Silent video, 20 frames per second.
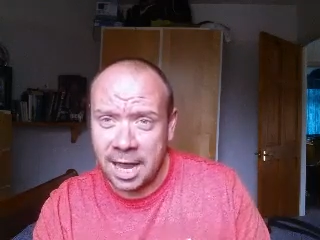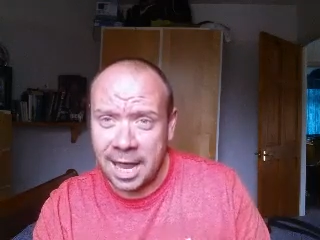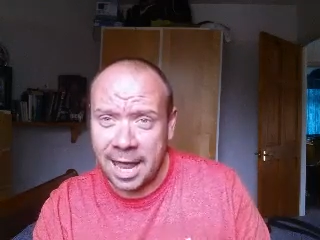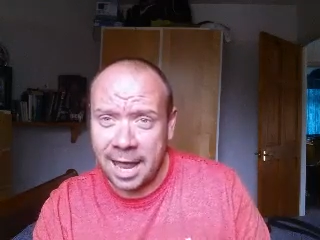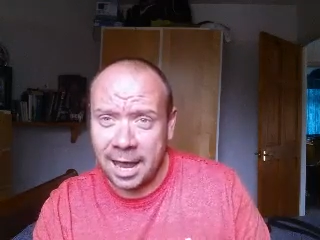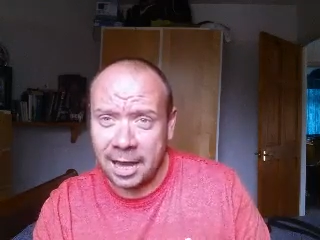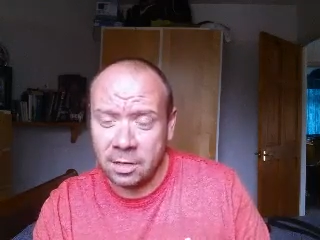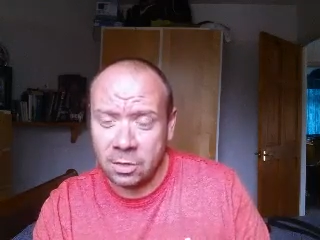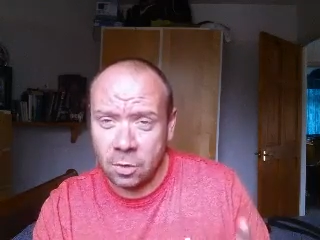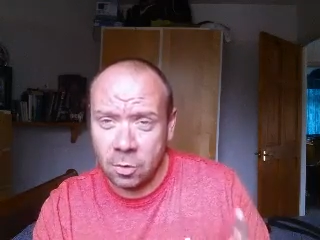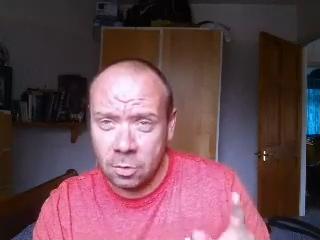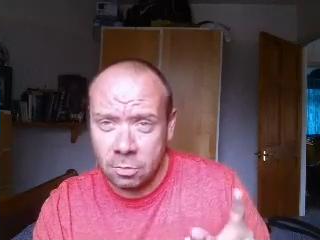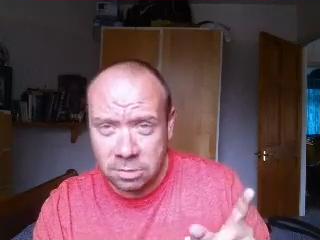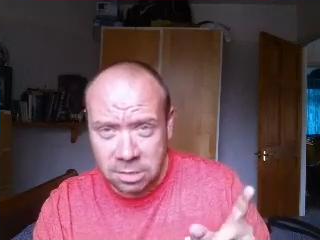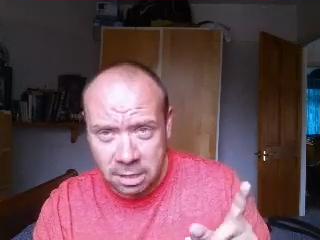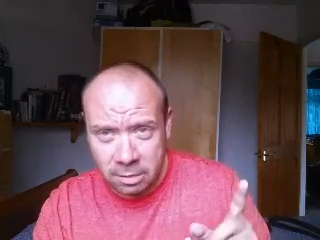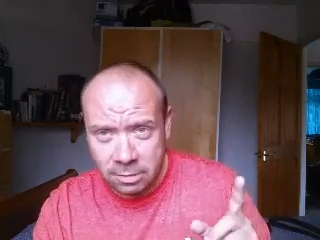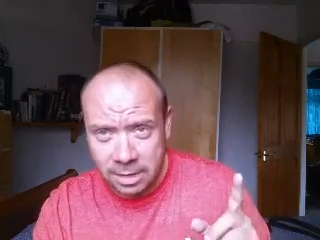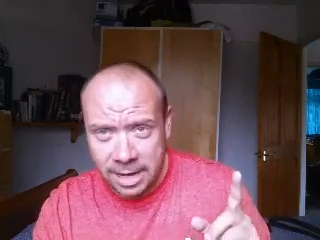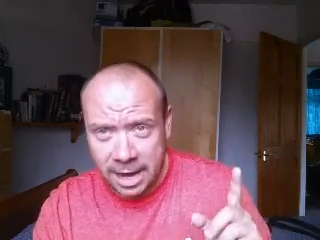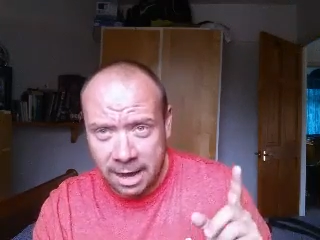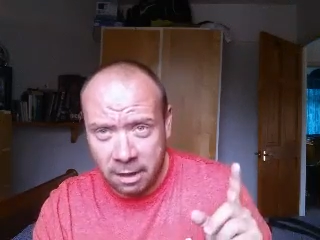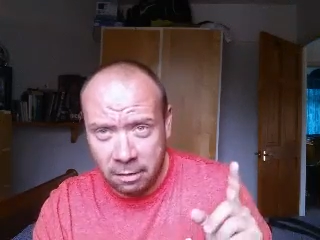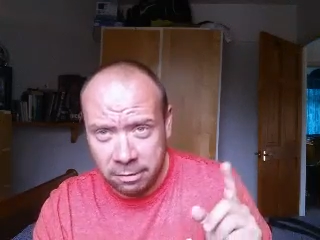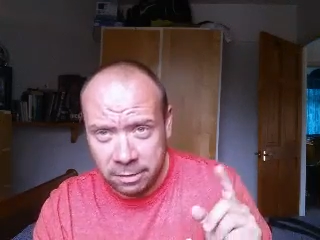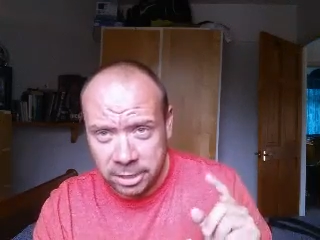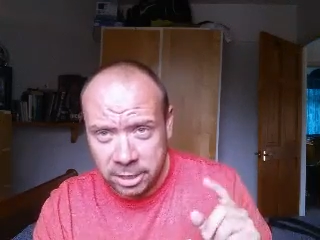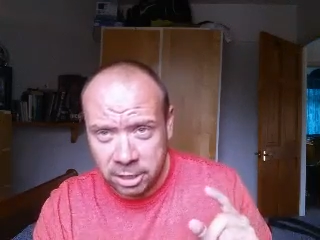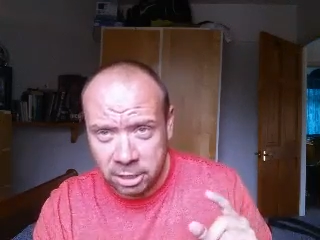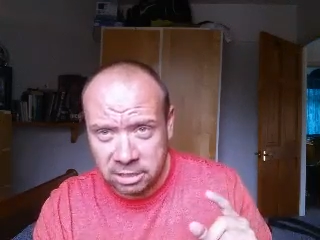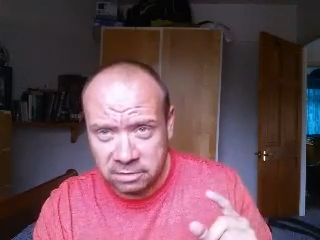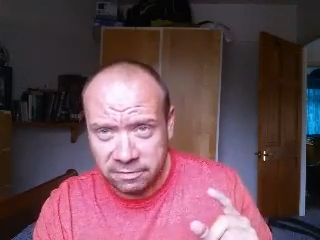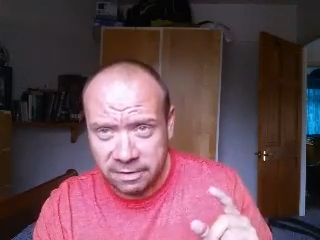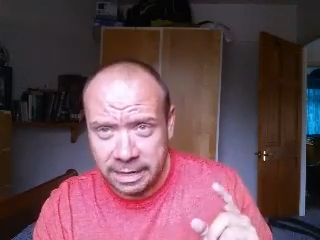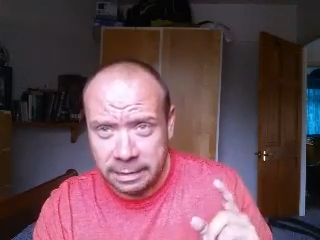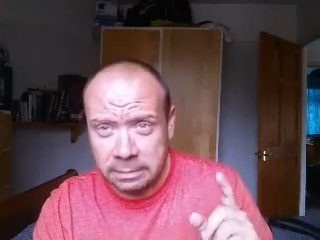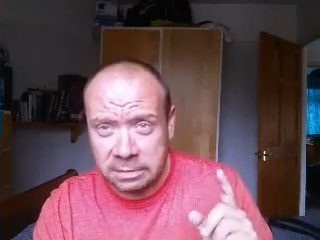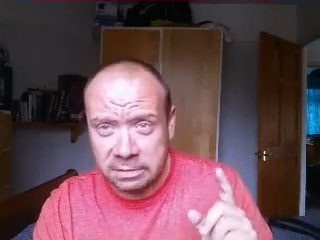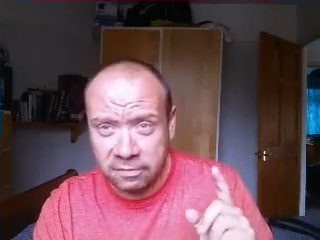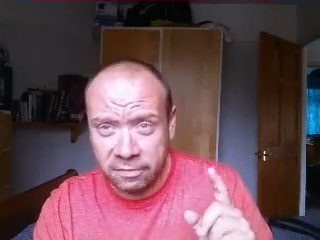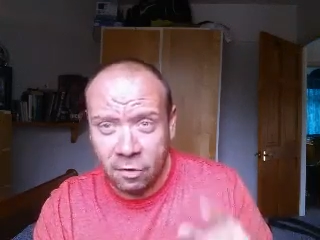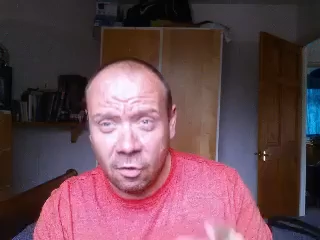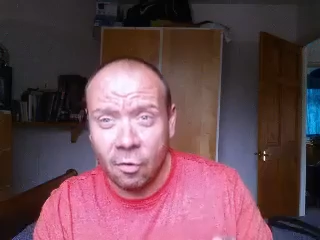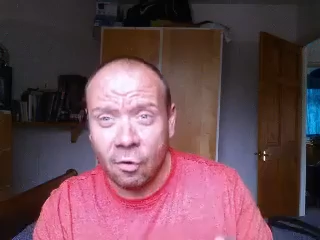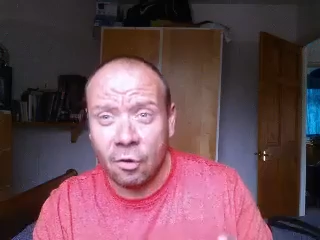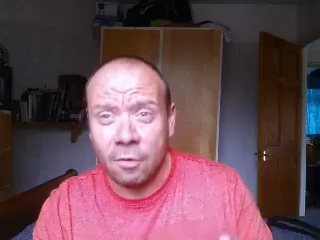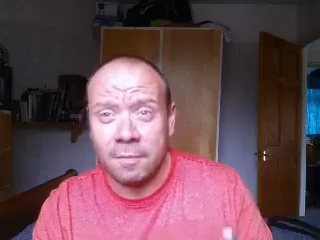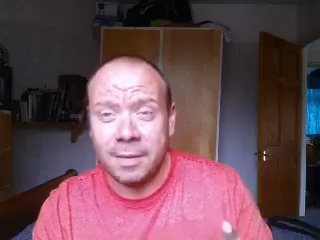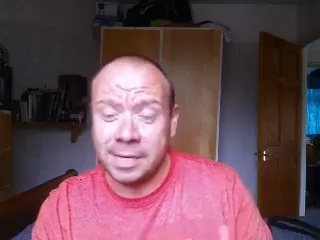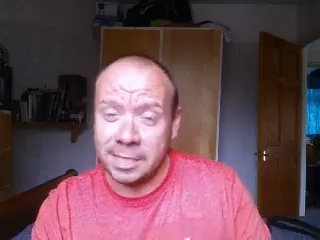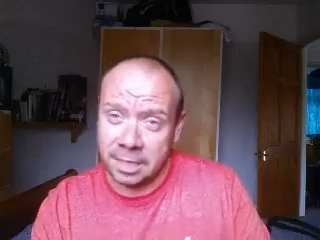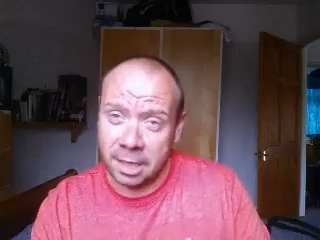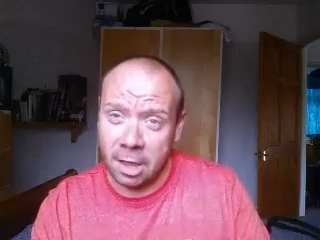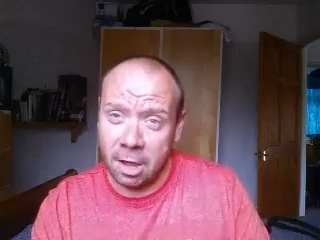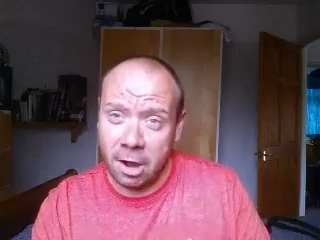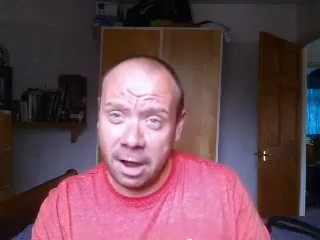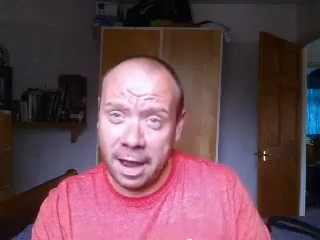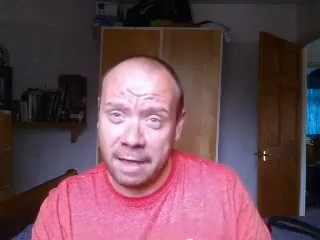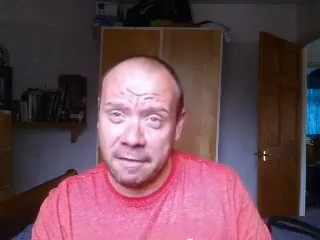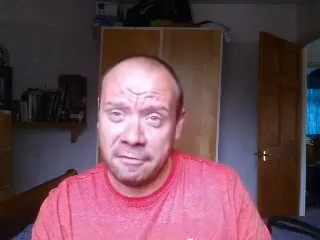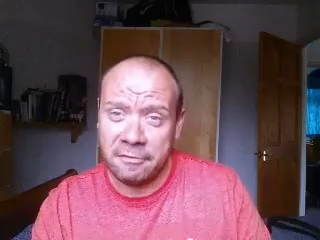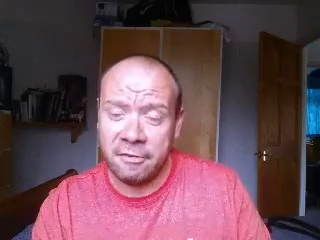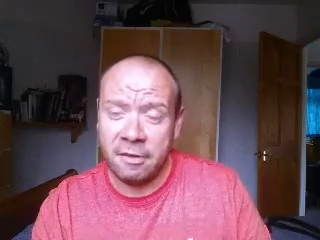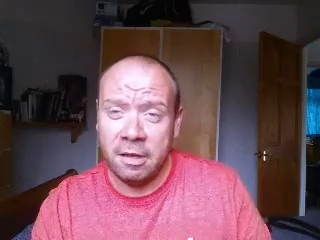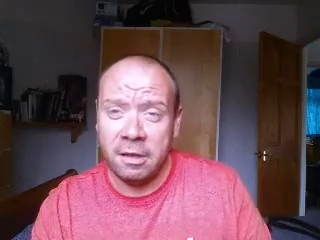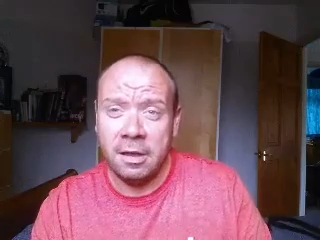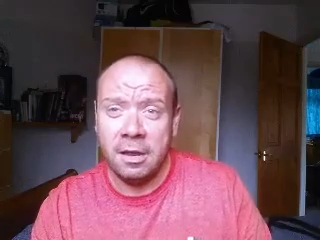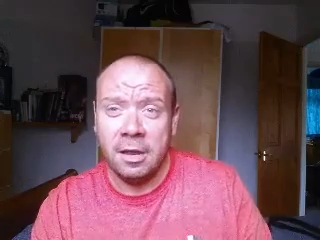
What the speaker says: and also now the Just Vapes forum is live.